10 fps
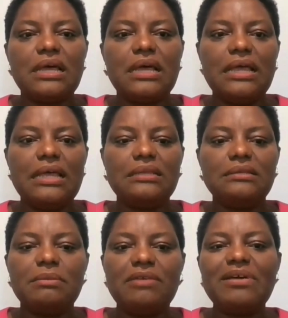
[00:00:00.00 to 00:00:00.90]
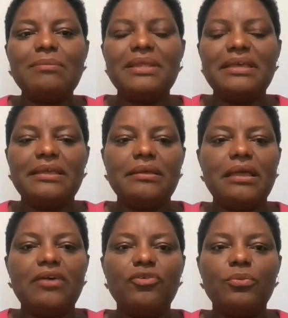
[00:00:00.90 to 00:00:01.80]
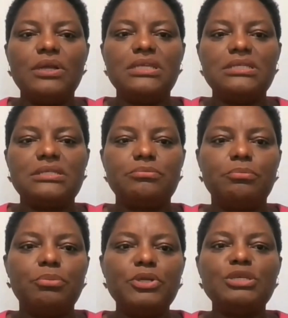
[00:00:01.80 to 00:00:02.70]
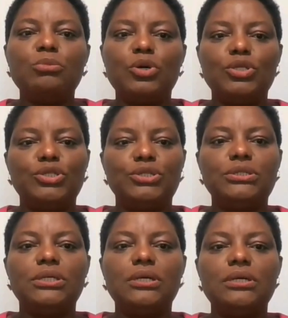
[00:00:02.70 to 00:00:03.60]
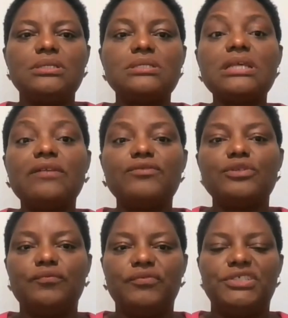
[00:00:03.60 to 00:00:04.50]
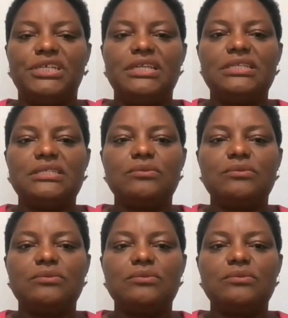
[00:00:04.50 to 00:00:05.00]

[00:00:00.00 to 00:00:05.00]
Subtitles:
and my family, everyone is pretty much self-sufficient.